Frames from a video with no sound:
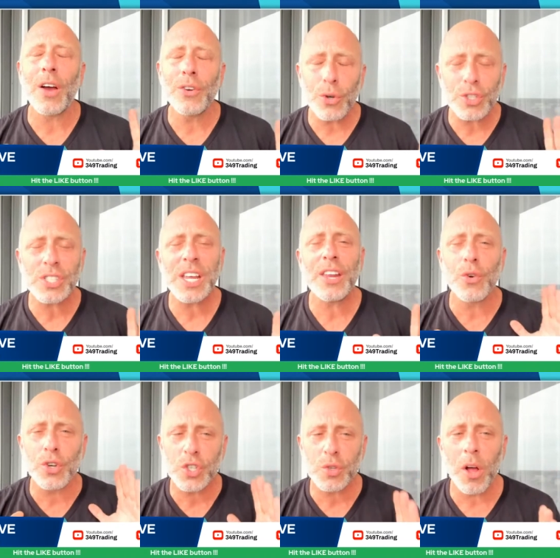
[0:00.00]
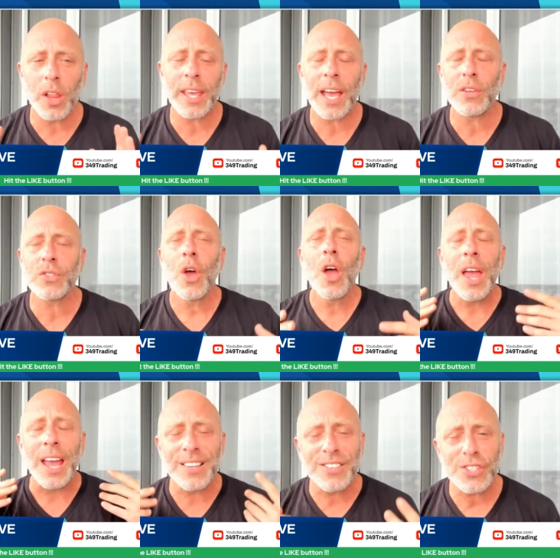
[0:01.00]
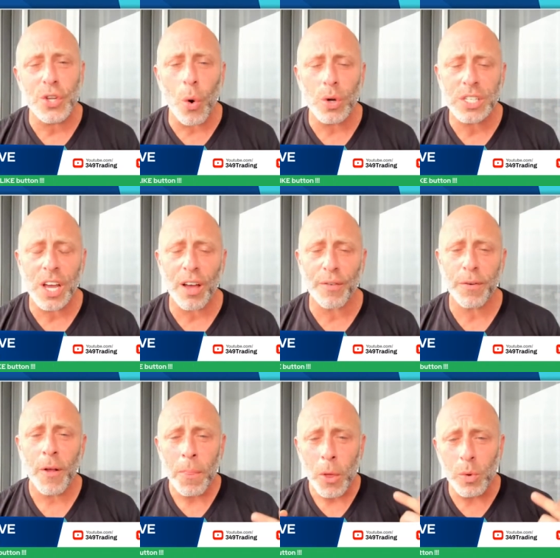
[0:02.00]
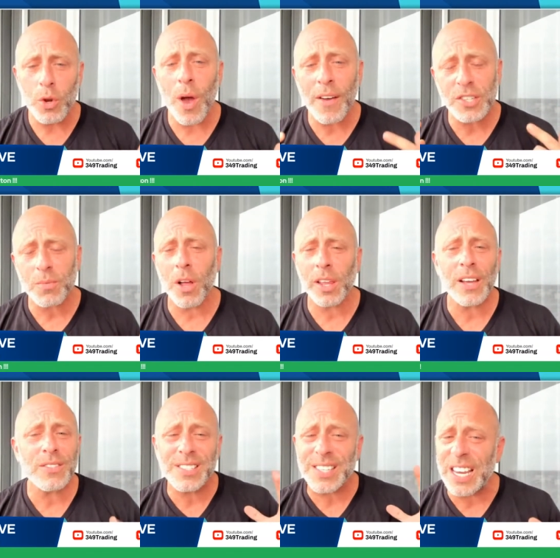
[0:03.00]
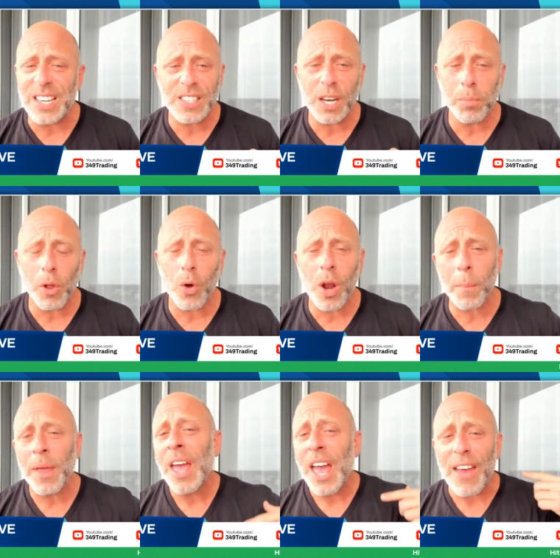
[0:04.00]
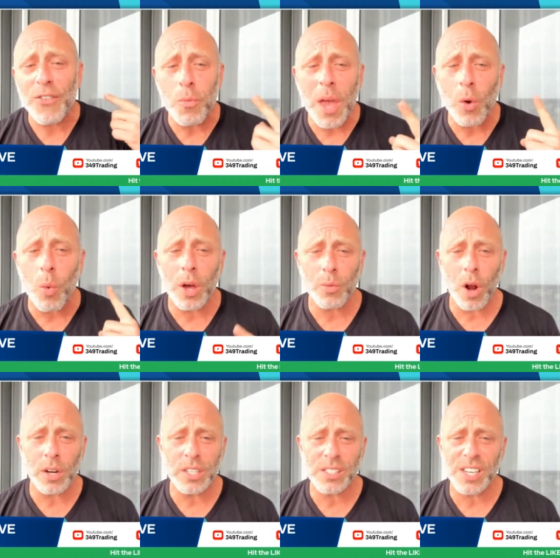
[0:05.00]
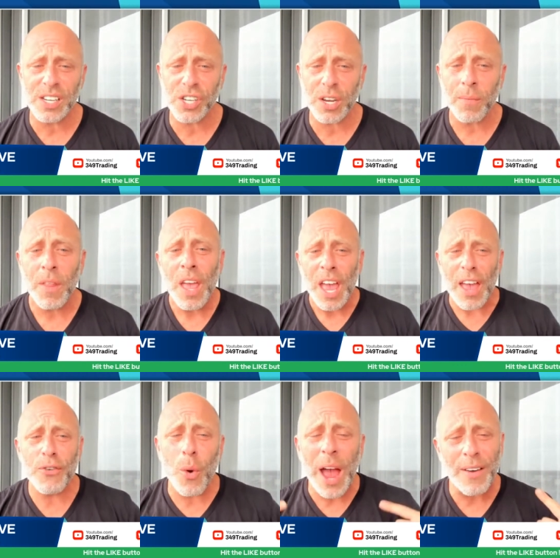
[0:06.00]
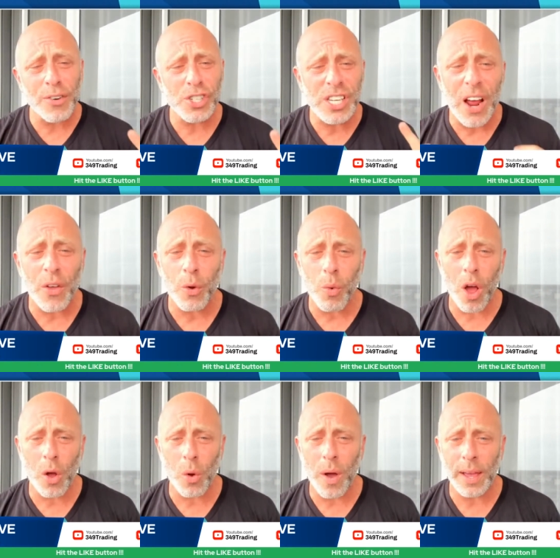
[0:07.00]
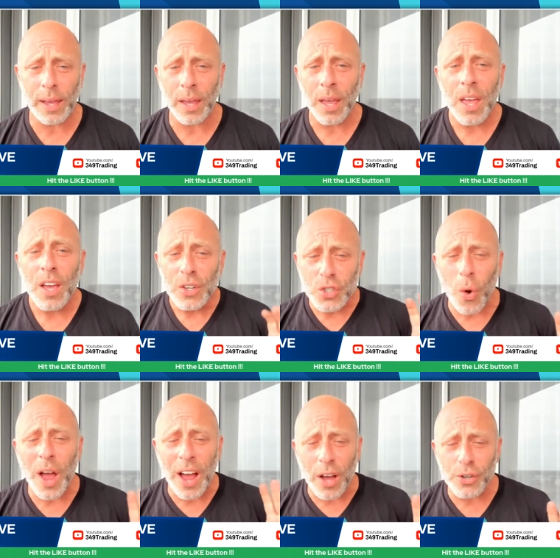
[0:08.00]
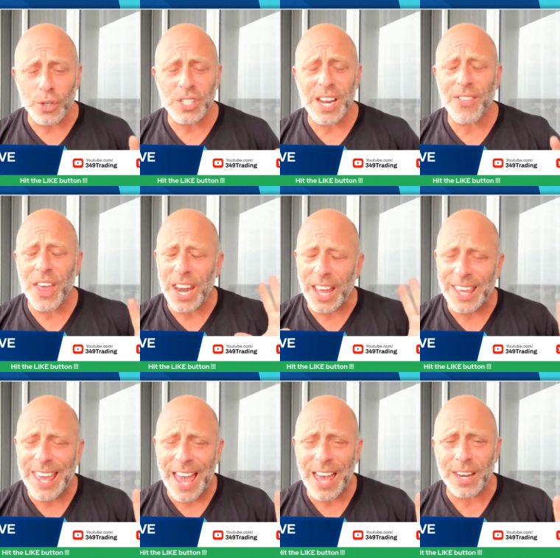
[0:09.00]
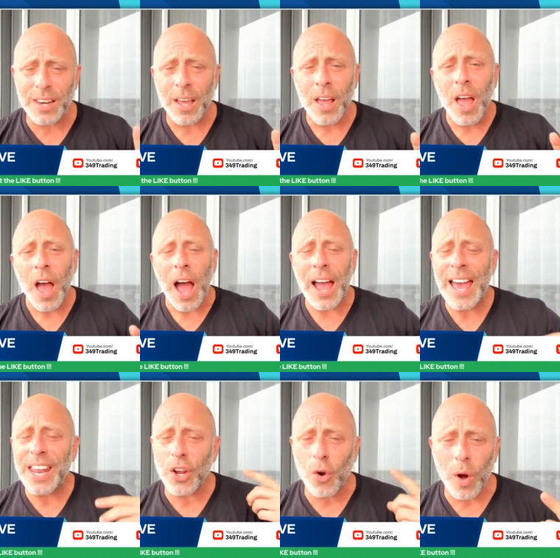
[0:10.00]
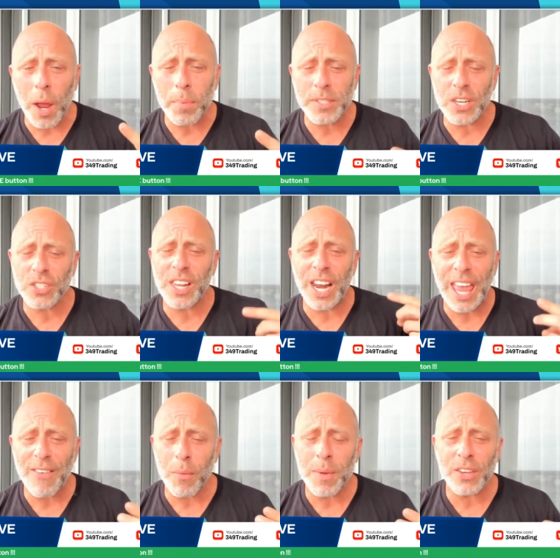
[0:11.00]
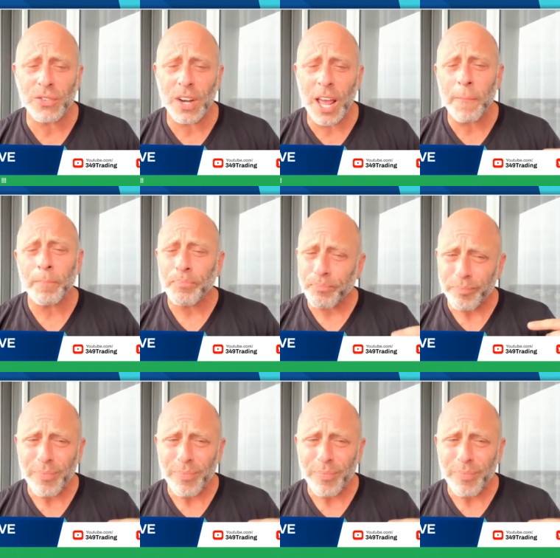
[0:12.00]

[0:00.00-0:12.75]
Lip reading: understand your small accounts. It's so tough. When you have small accounts, it's easy to blow it up if you make one wrong decision, if you average down the wrong way. So I understand that. Again, I had a great position that I gave up yesterday.